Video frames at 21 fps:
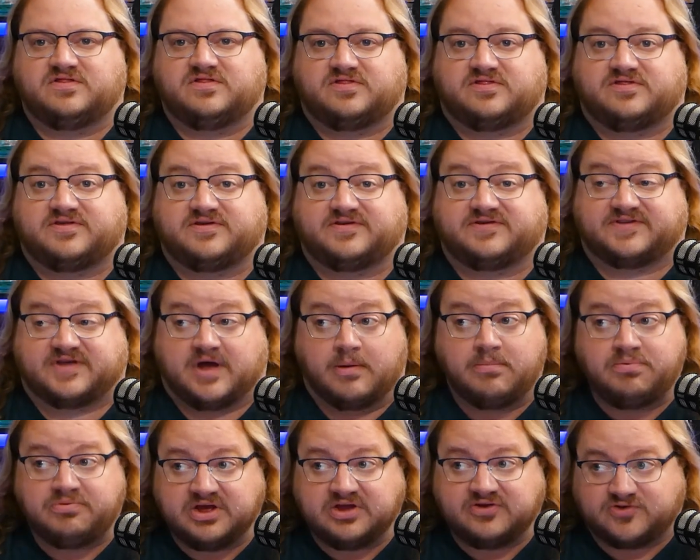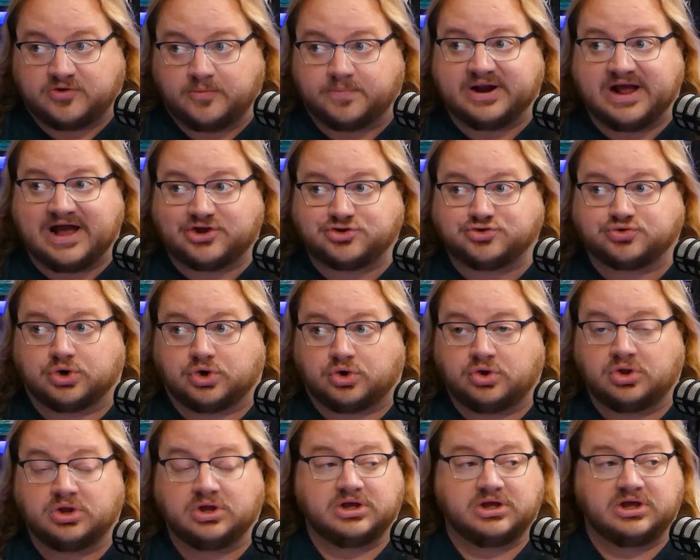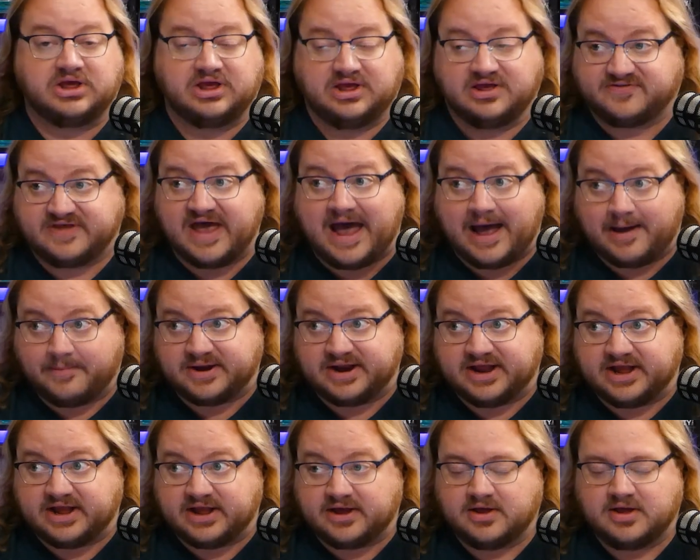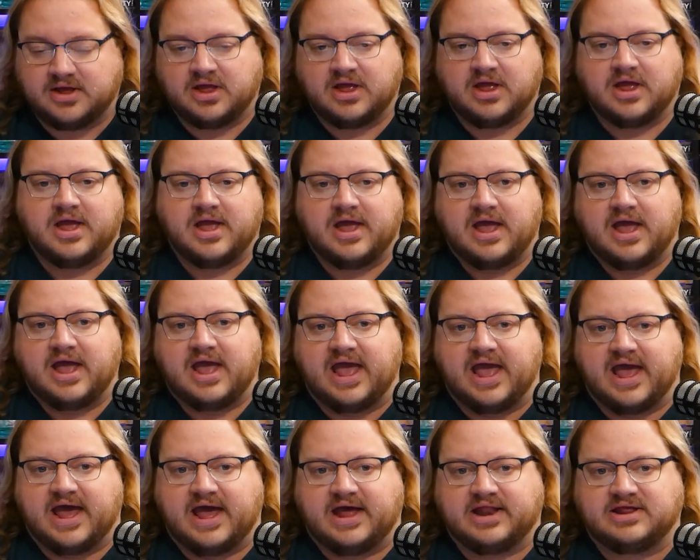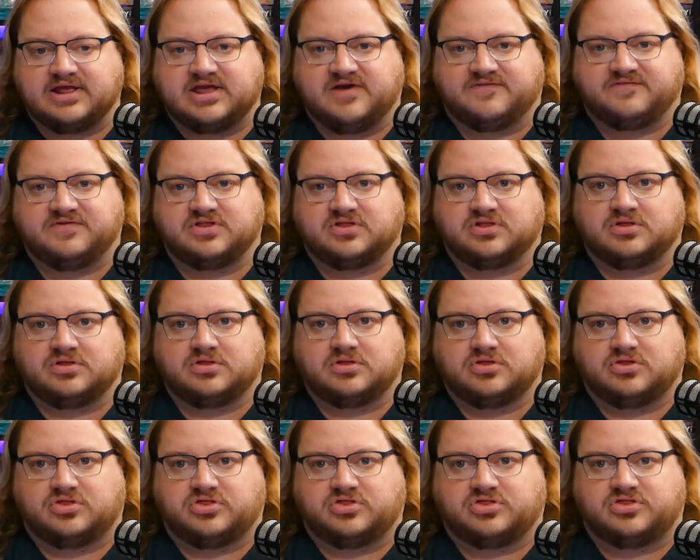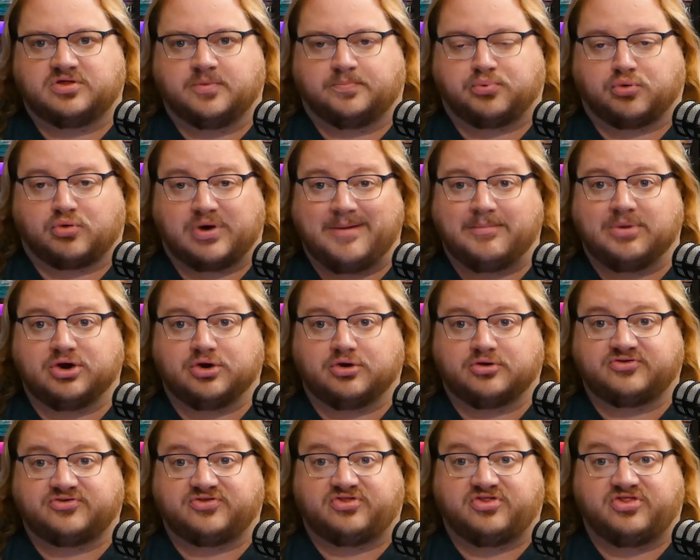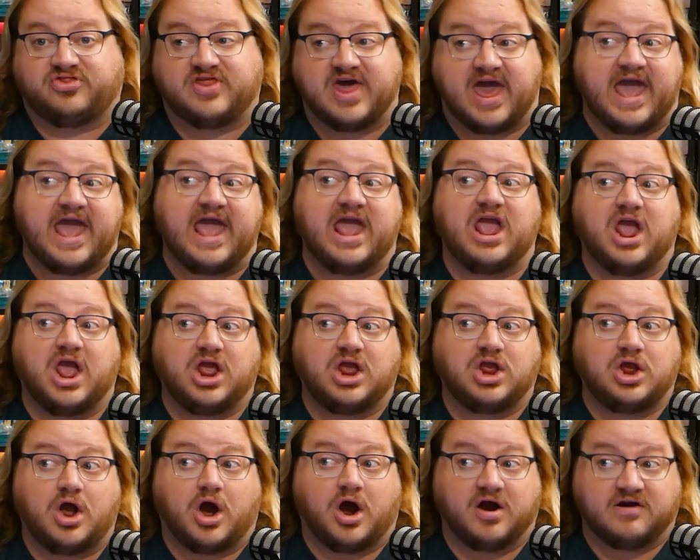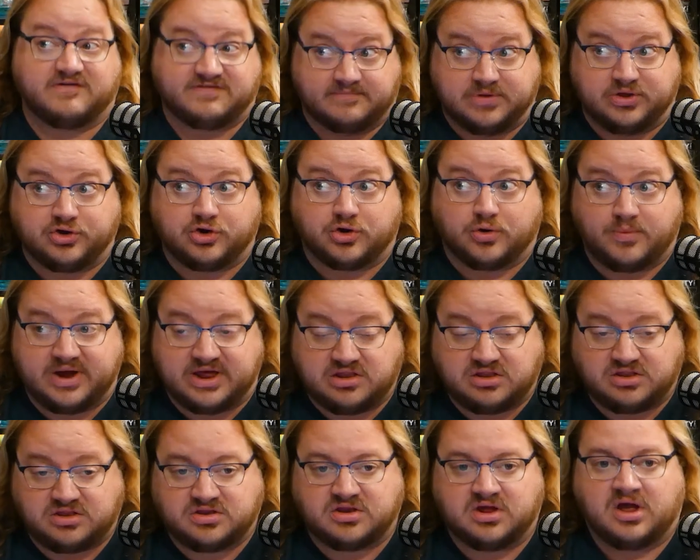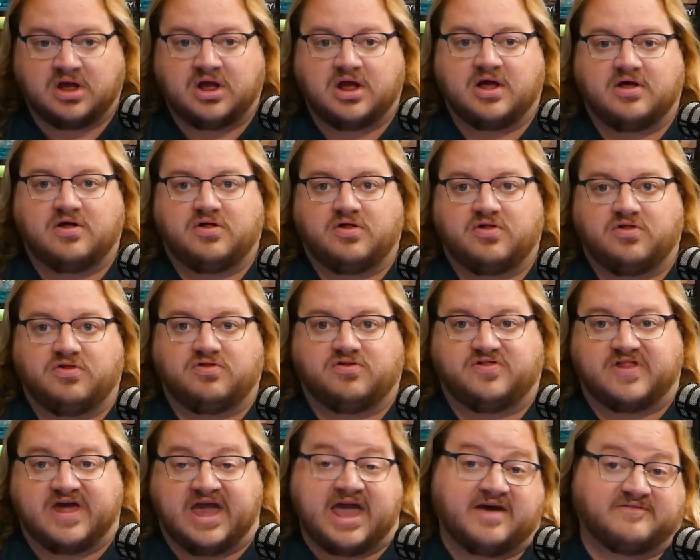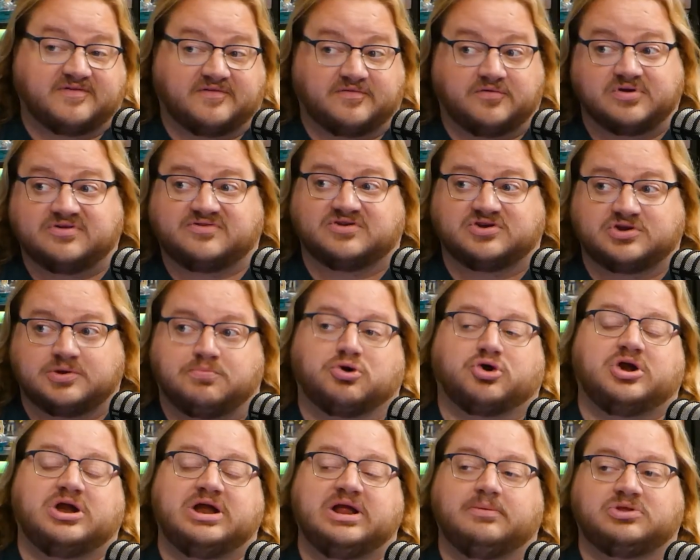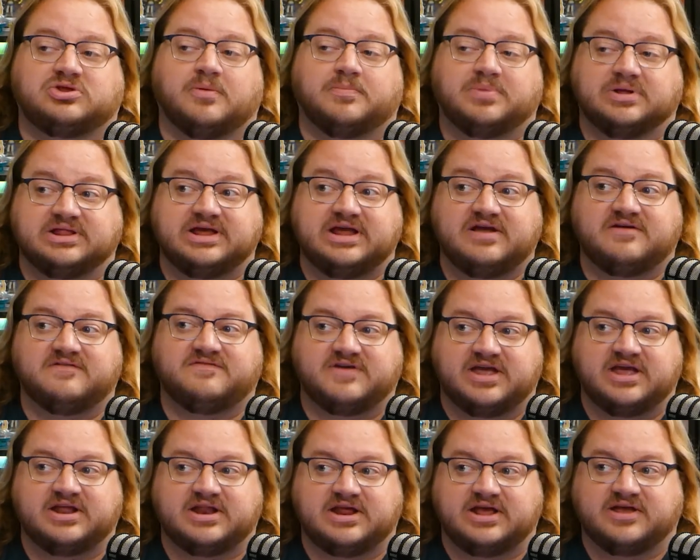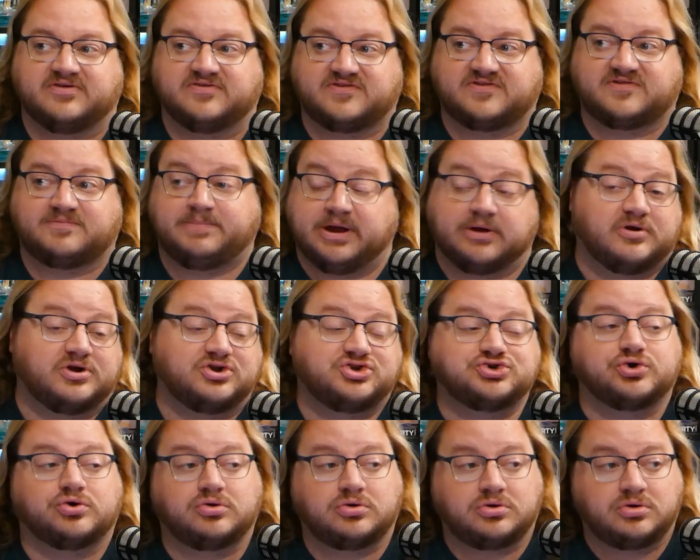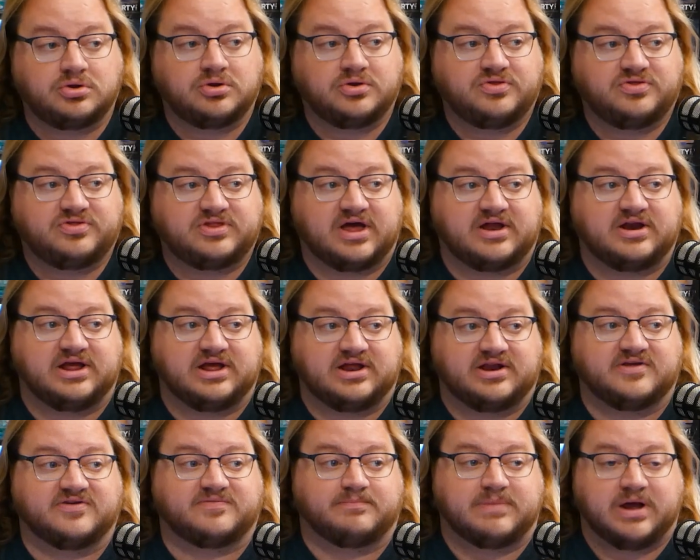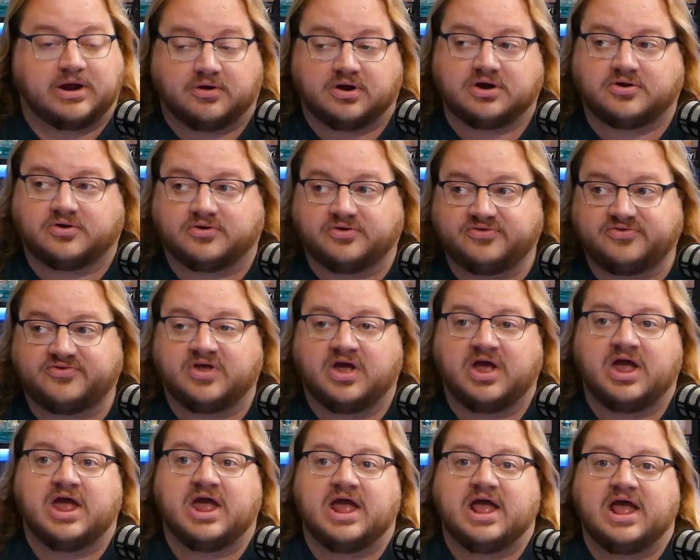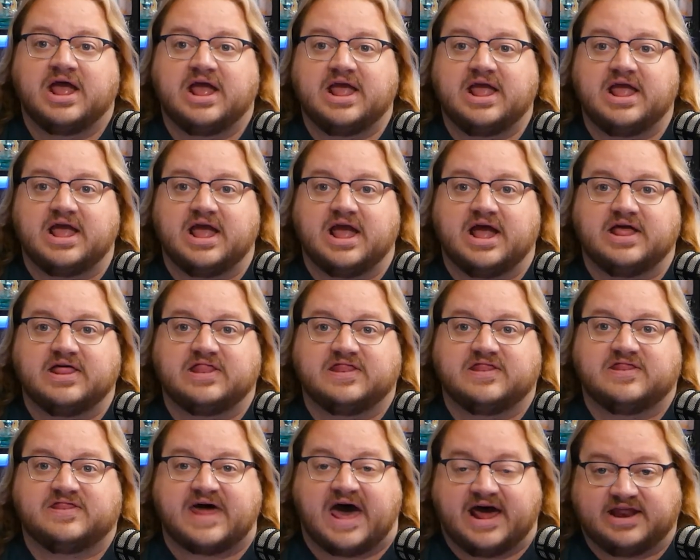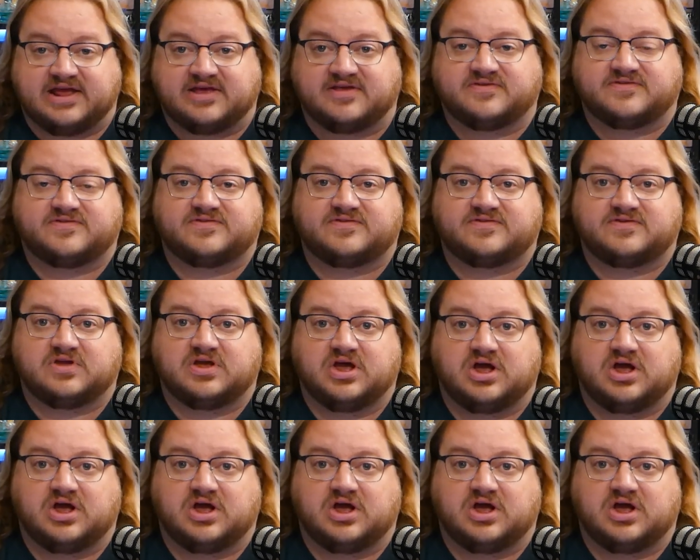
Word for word: something supernatural is happening. Mm-hmm. And given the parameters they are familiar with, they have a reason to, to believe it is spiritual, miracles. that it is miracles. Yeah. That is